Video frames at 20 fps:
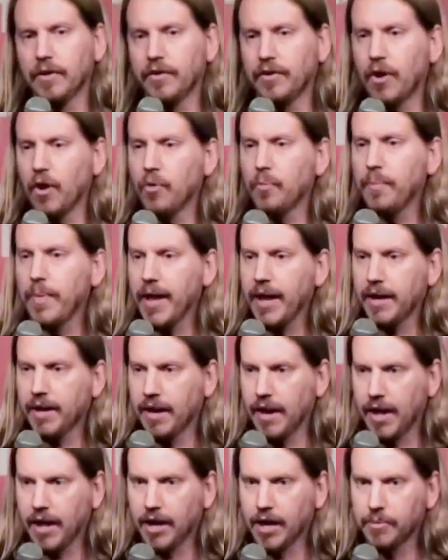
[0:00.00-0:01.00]

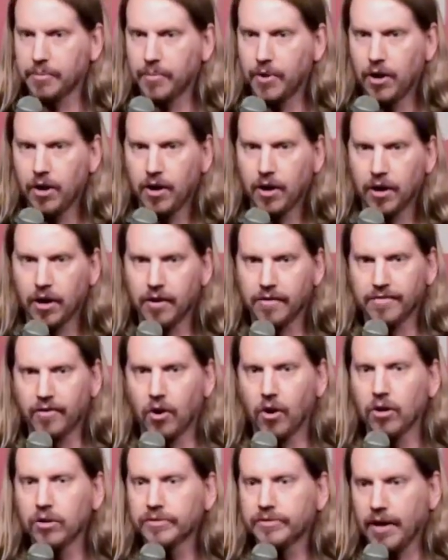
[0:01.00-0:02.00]
domain name
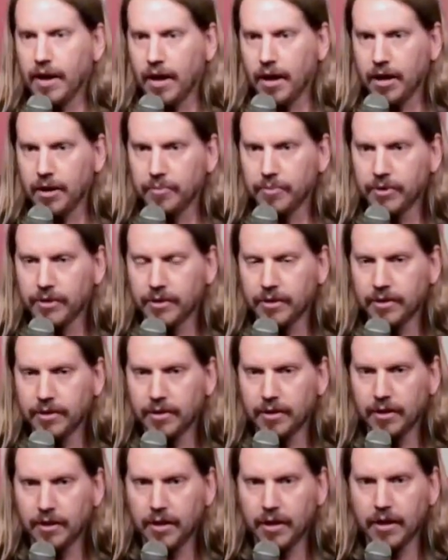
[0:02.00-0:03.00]
of all time,
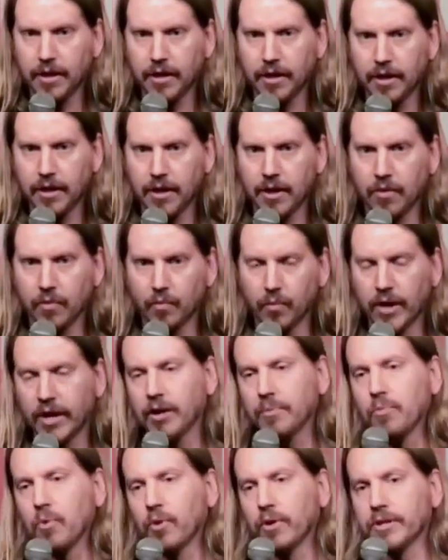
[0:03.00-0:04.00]

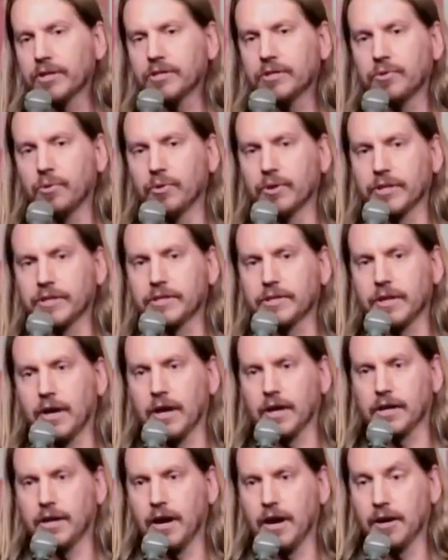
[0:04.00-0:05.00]

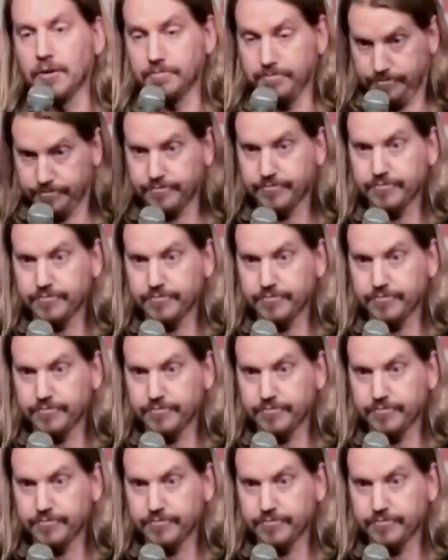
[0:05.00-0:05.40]
rigamortistortoise.com.